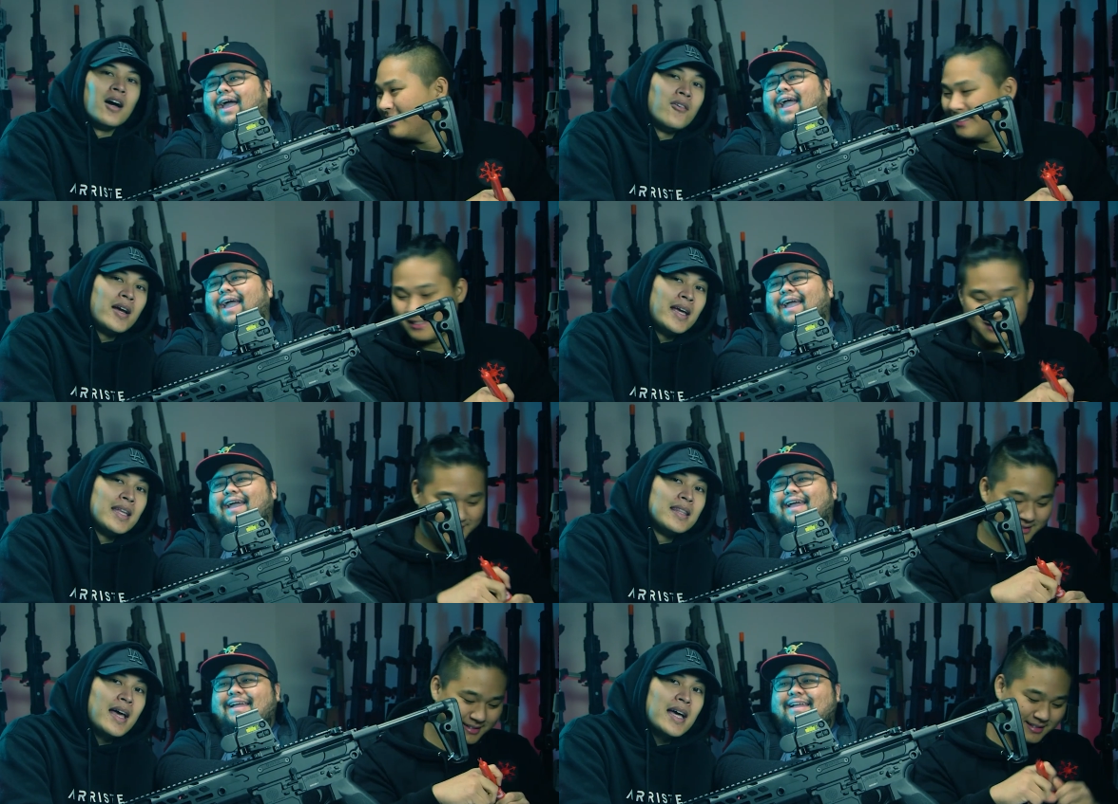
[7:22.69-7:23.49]
Speaker 1: All right,
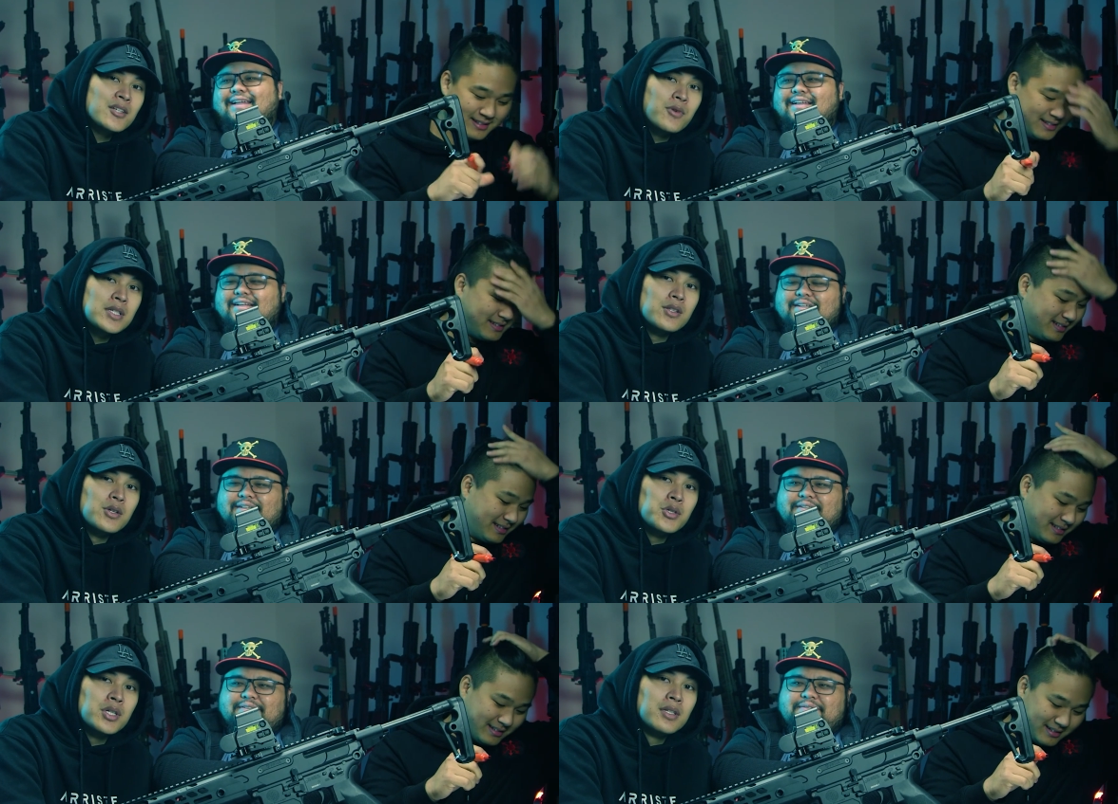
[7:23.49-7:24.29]
and last
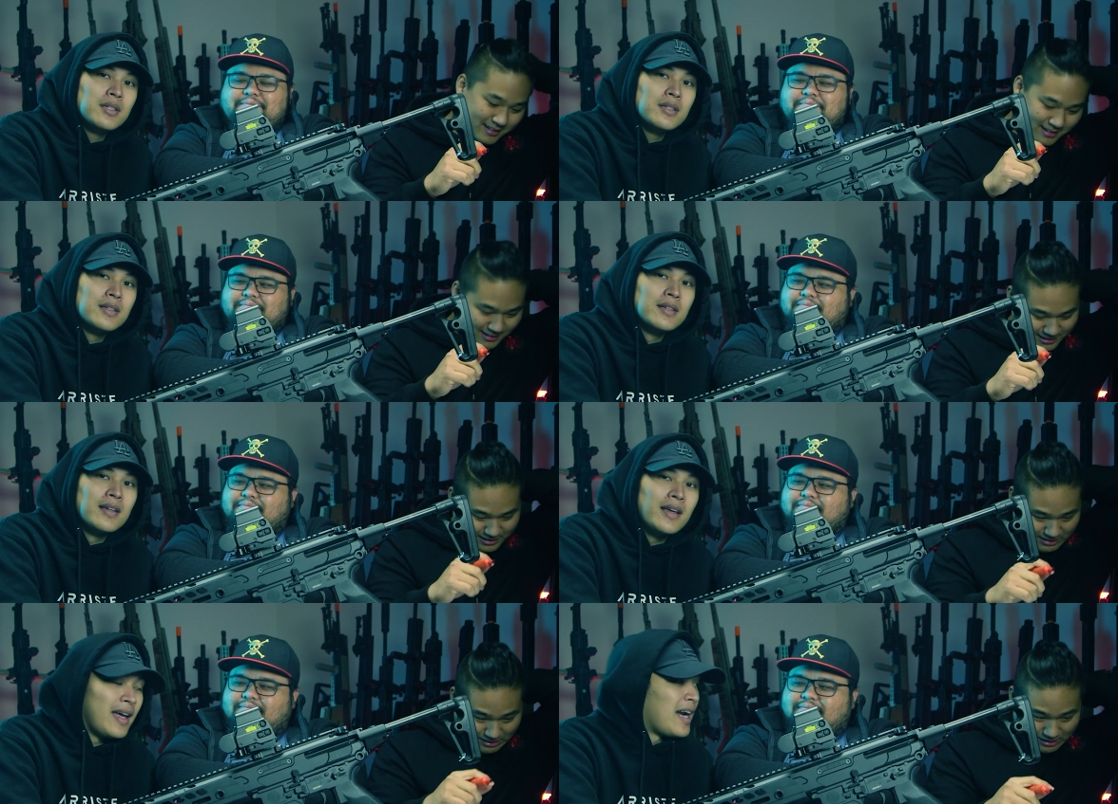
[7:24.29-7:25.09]
resolution
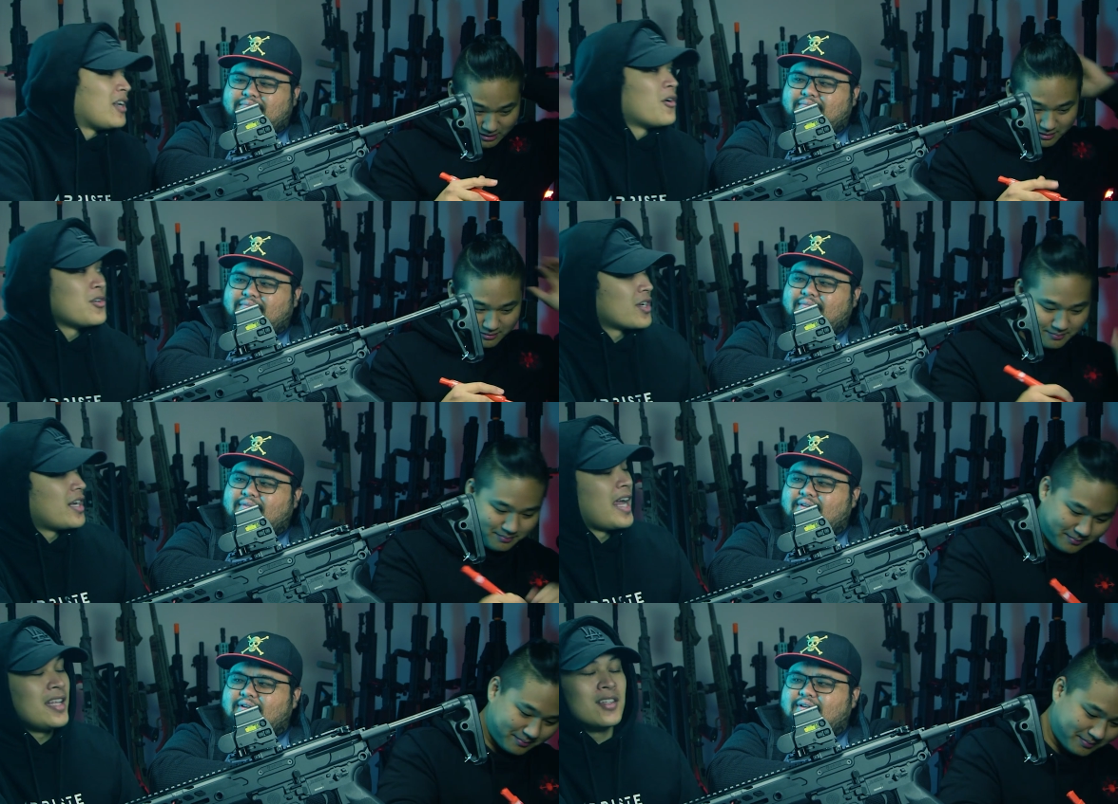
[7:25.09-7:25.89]
and I know you're
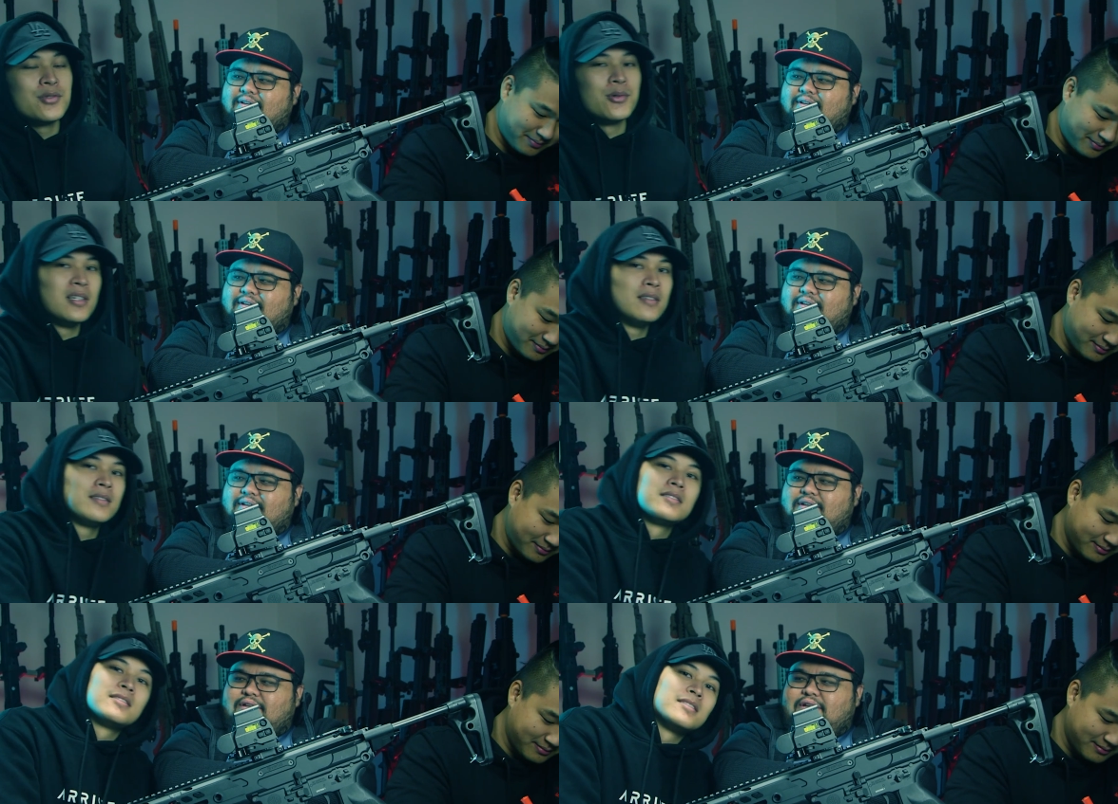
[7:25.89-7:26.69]
gonna hate this one.
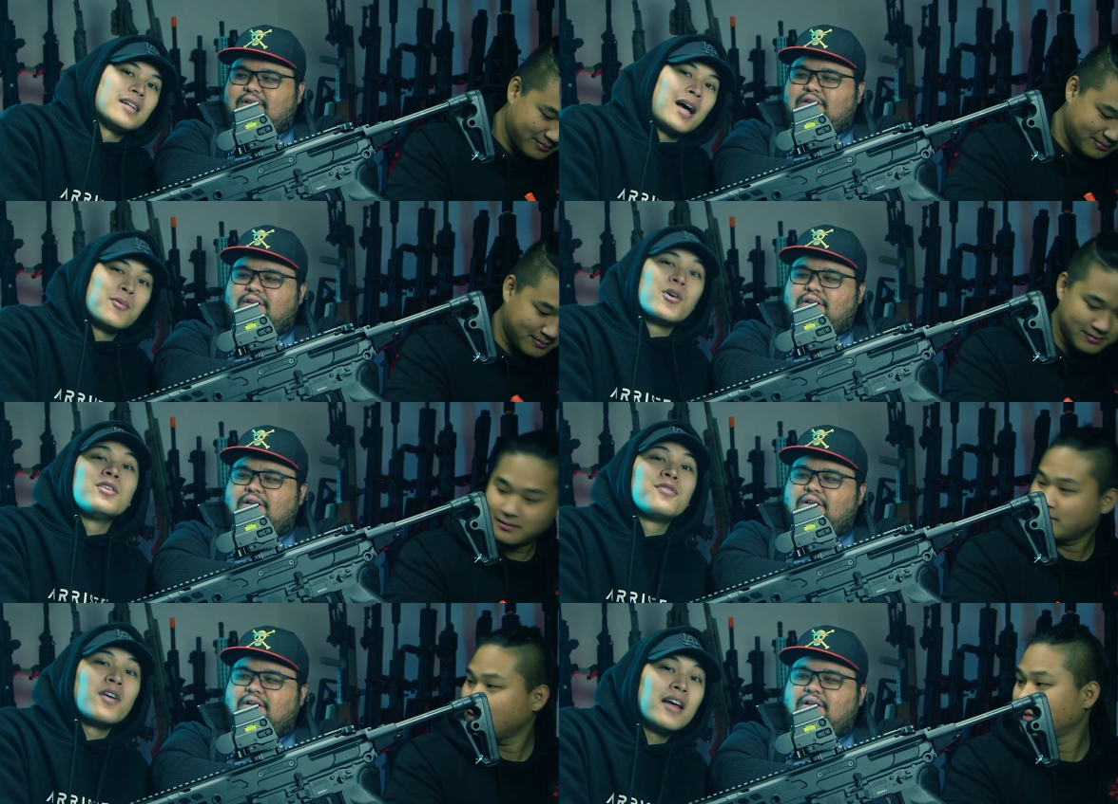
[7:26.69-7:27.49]
I'm going
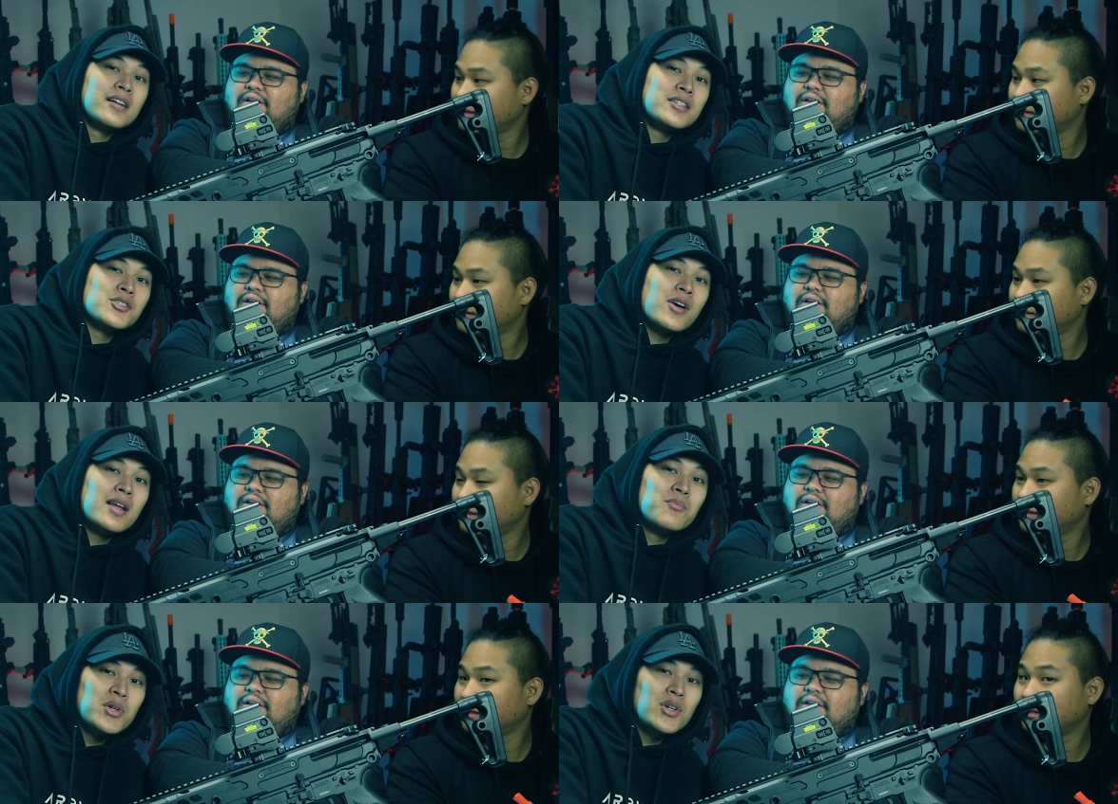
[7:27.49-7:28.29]
to finally try
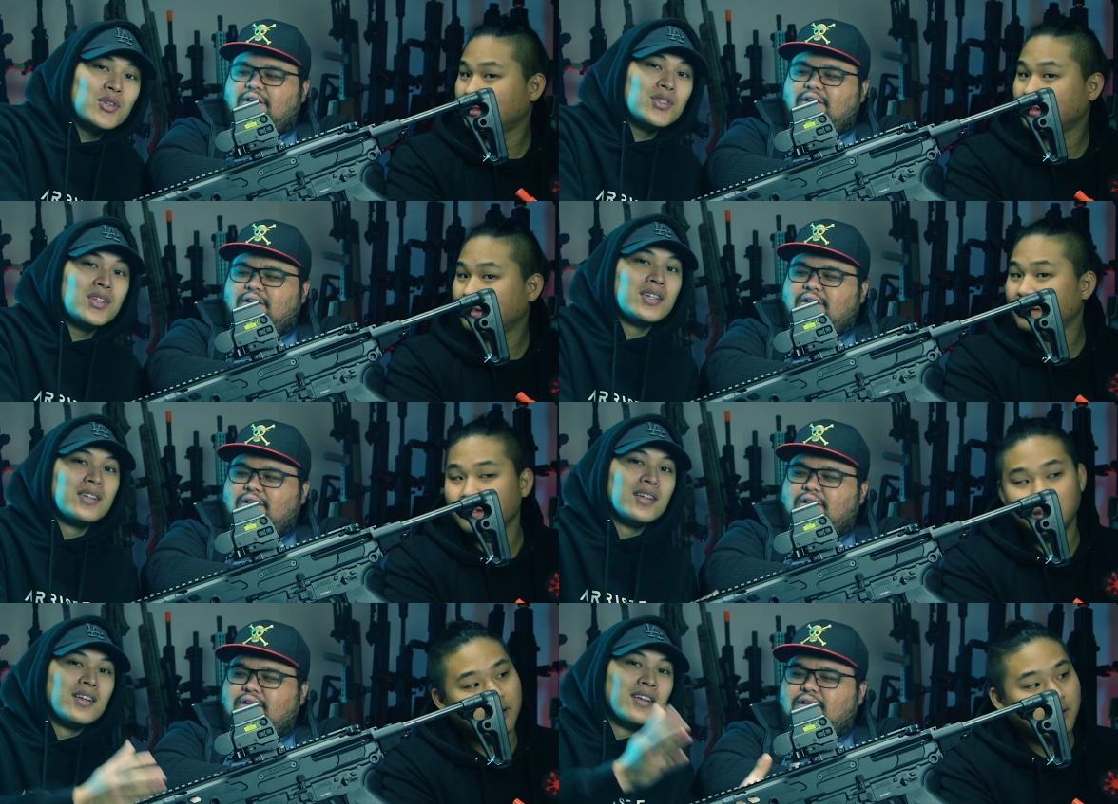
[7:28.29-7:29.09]
and build
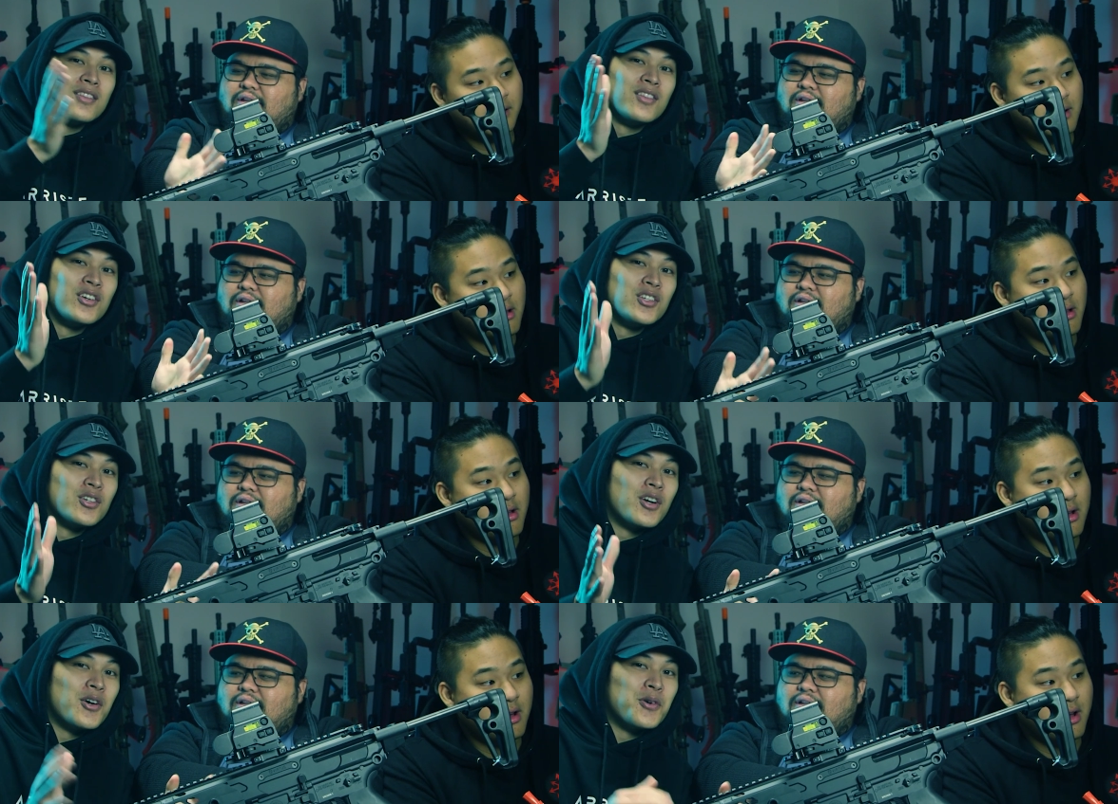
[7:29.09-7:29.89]
the
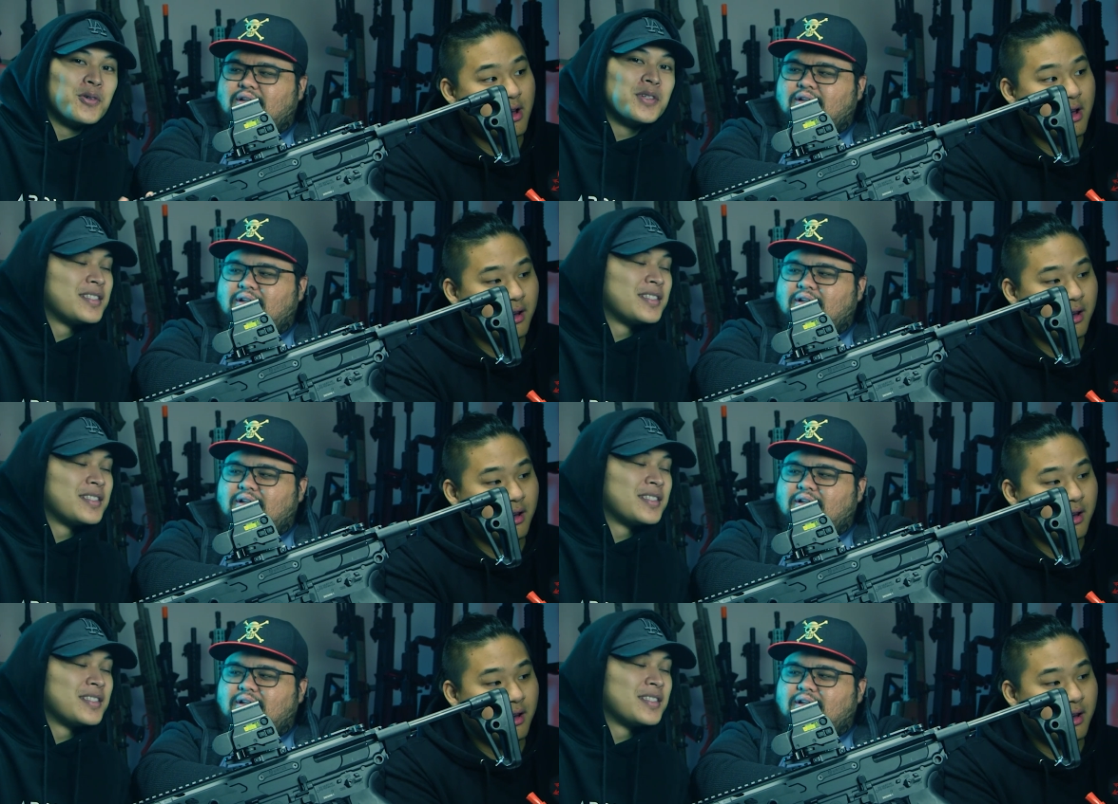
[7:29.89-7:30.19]
Euro.